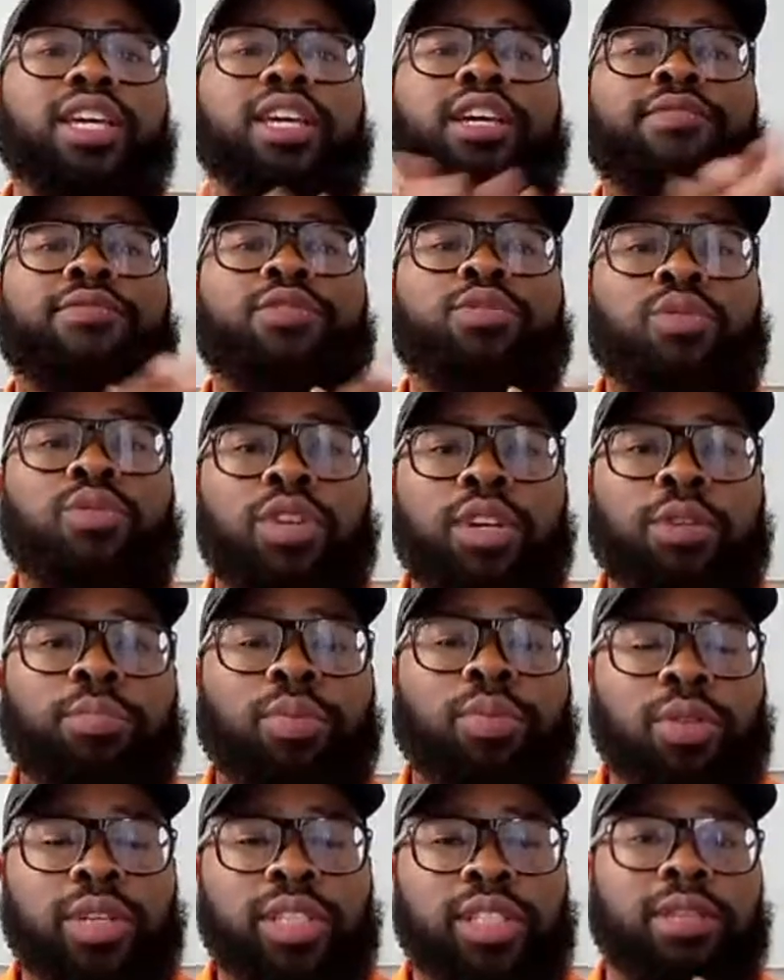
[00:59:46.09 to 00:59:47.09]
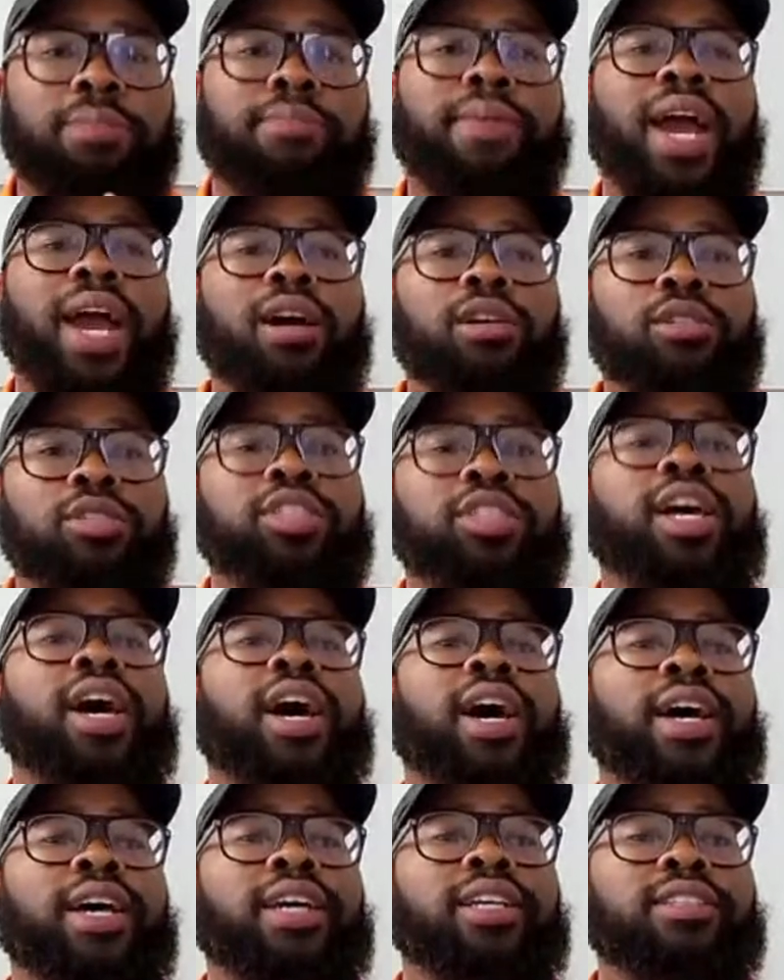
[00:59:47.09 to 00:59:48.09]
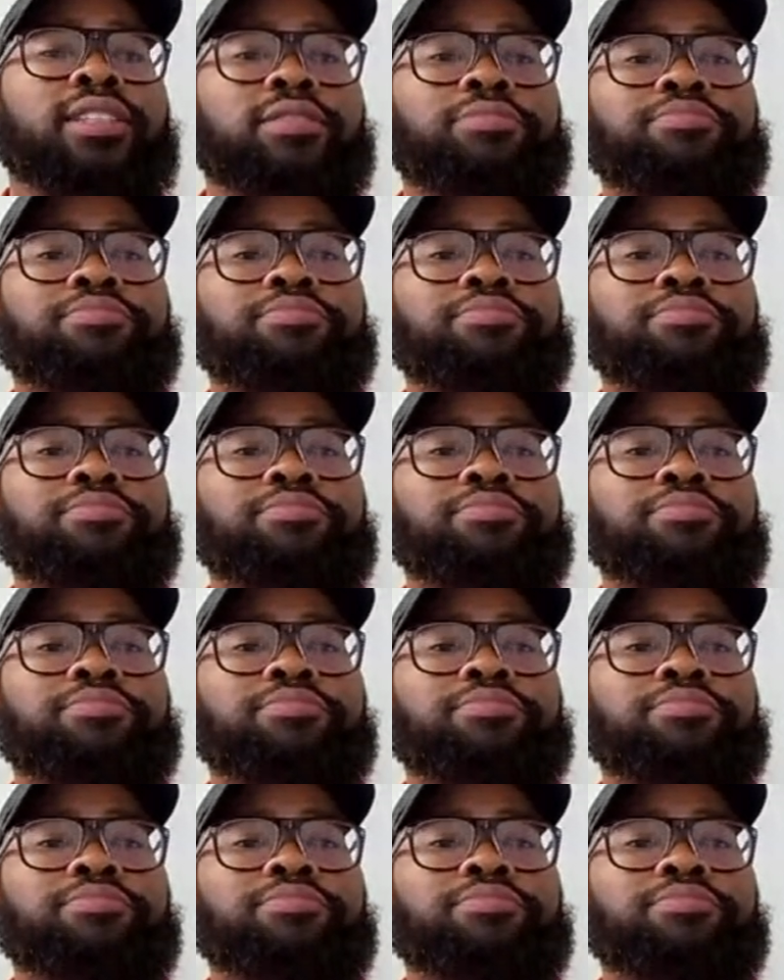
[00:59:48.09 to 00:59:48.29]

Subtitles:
If you on the points and miles side,